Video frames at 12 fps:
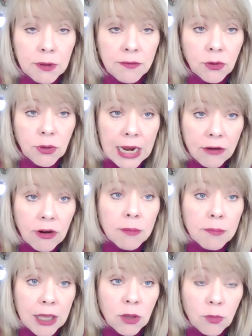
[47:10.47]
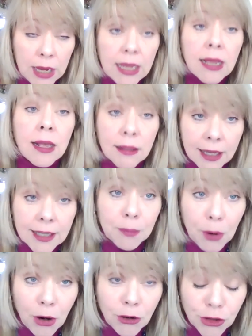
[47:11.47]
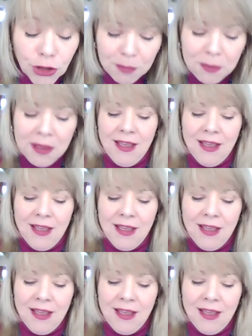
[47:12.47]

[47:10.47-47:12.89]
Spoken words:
Buffalo Niagara, and by the way, like the partnership,